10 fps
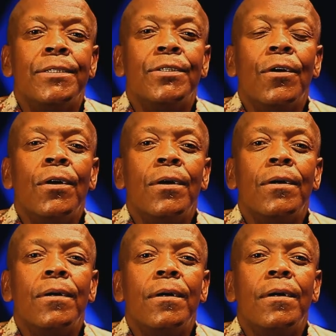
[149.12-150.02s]
You
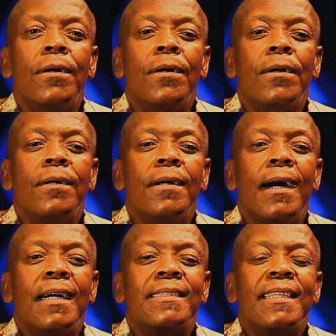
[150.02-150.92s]
know,
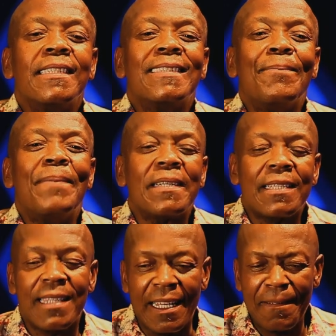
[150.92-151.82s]
I think the
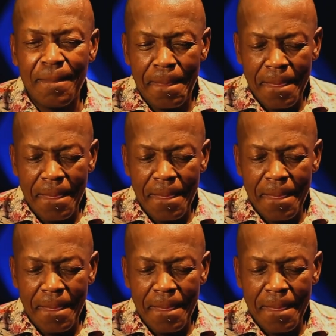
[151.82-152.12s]
best thing,